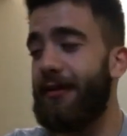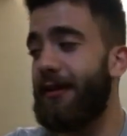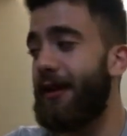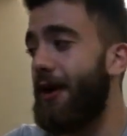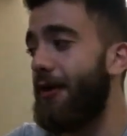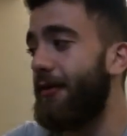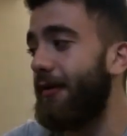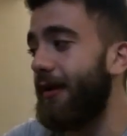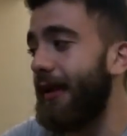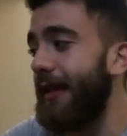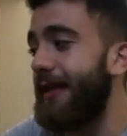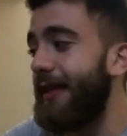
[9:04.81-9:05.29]

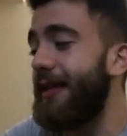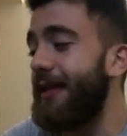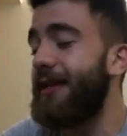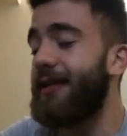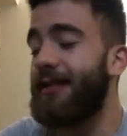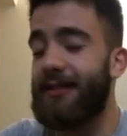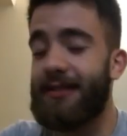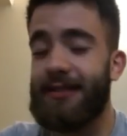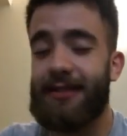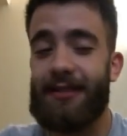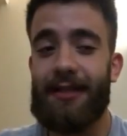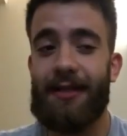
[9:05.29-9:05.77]
They're
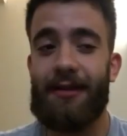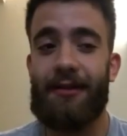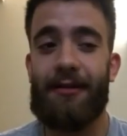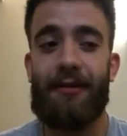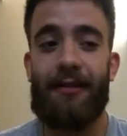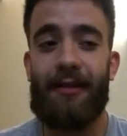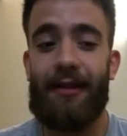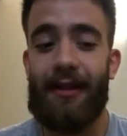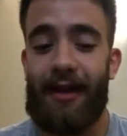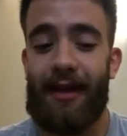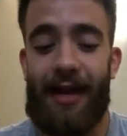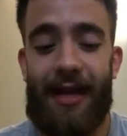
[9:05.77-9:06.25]
ridiculously
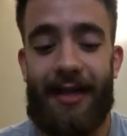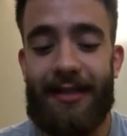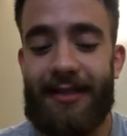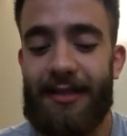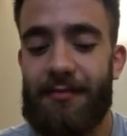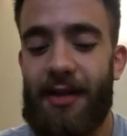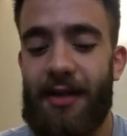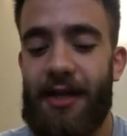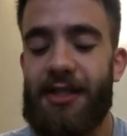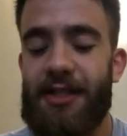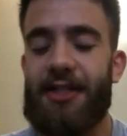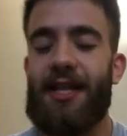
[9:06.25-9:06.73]
good. The last
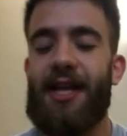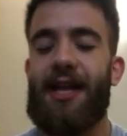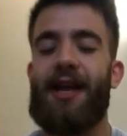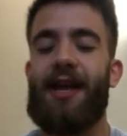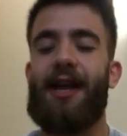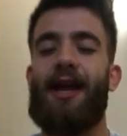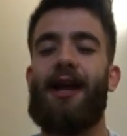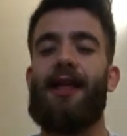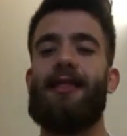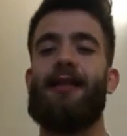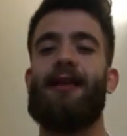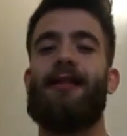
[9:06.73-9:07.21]
match they
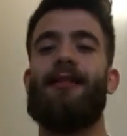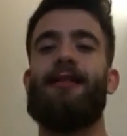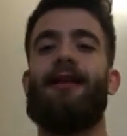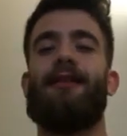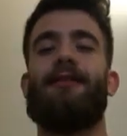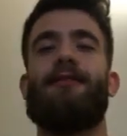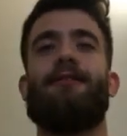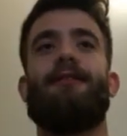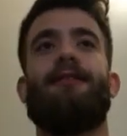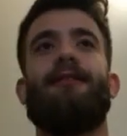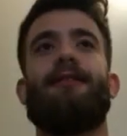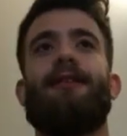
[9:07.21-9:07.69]
had that they
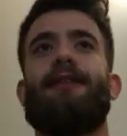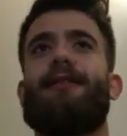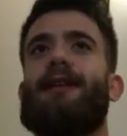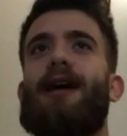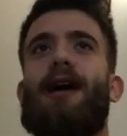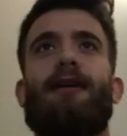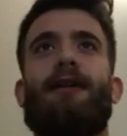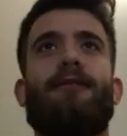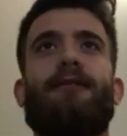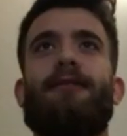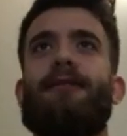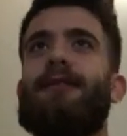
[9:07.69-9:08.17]
took the
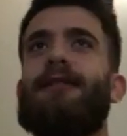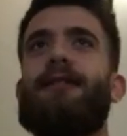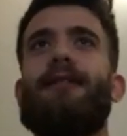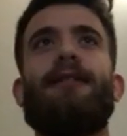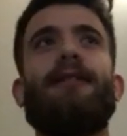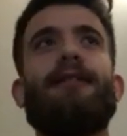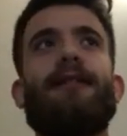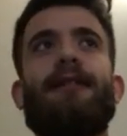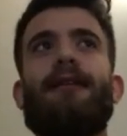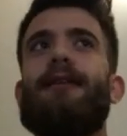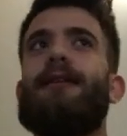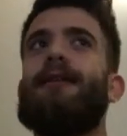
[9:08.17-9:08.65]
titles,
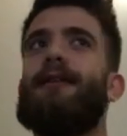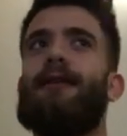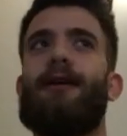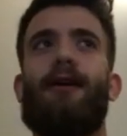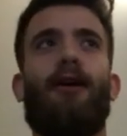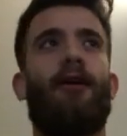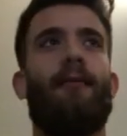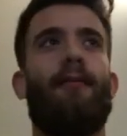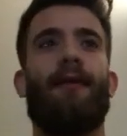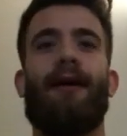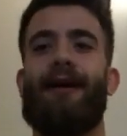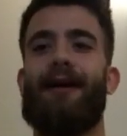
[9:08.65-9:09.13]

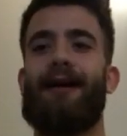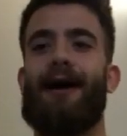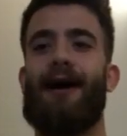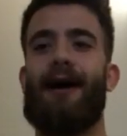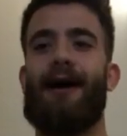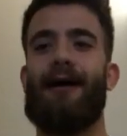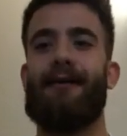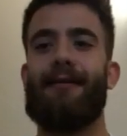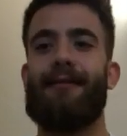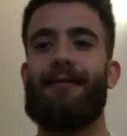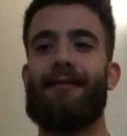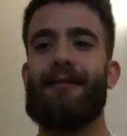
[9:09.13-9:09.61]
oh my
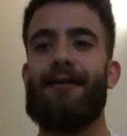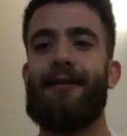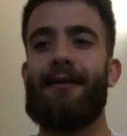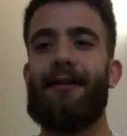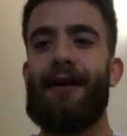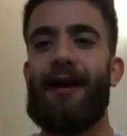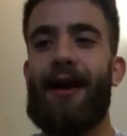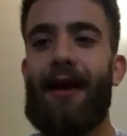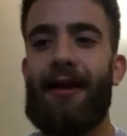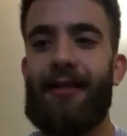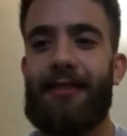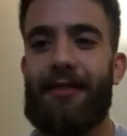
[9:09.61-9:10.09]
God.
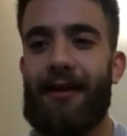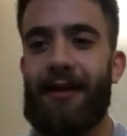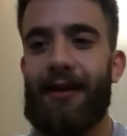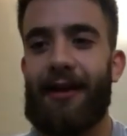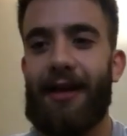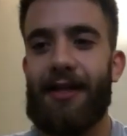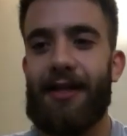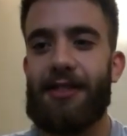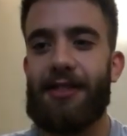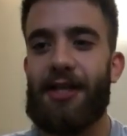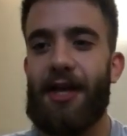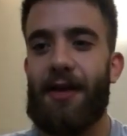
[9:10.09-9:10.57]
I think
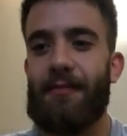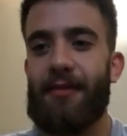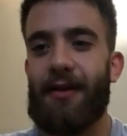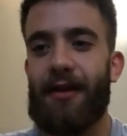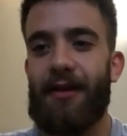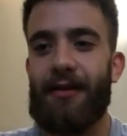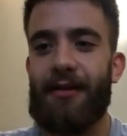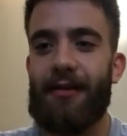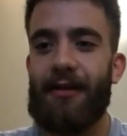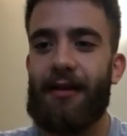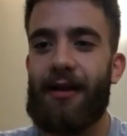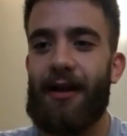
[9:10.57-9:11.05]
I jumped
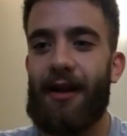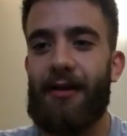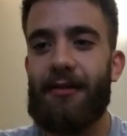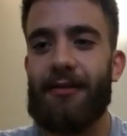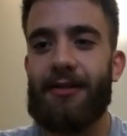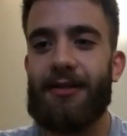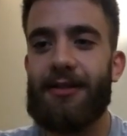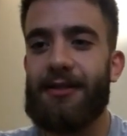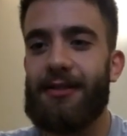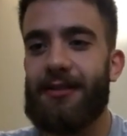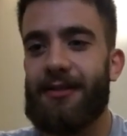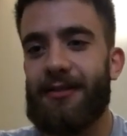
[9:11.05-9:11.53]
out of the
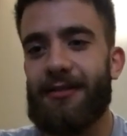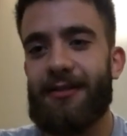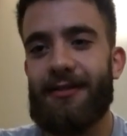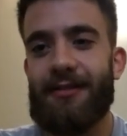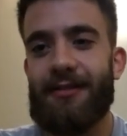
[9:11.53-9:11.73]
couch.